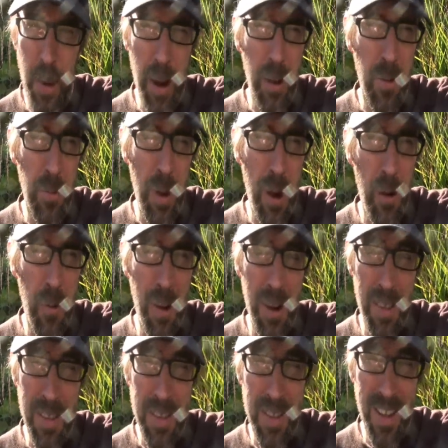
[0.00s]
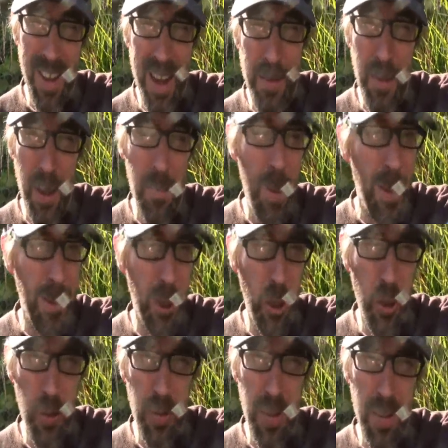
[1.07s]
medical marijuana this time in
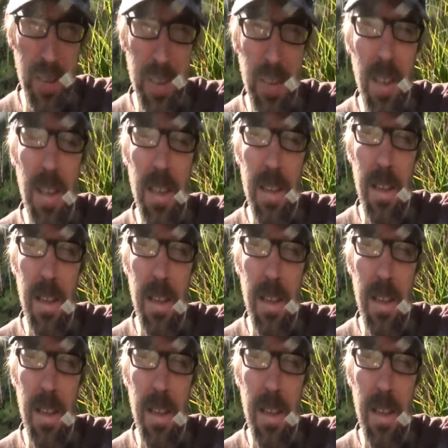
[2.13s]
Massachusetts.